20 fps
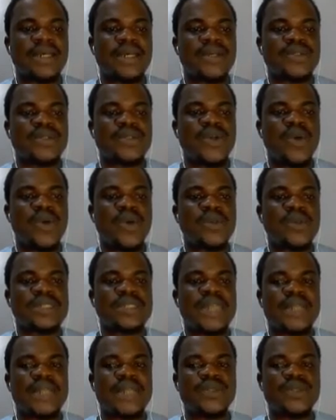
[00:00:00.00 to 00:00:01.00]
So we'll
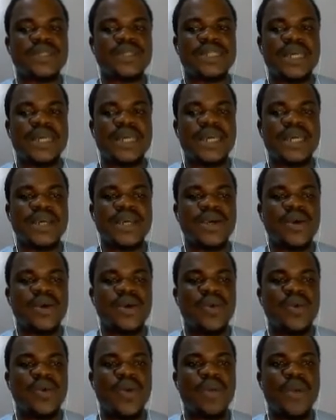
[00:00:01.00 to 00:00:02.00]
start with a
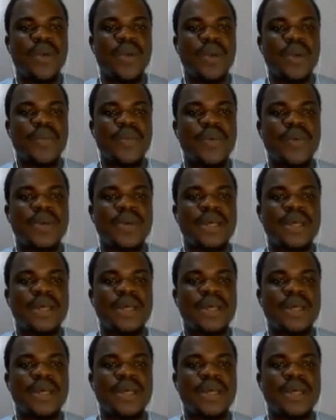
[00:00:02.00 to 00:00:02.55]
warm-up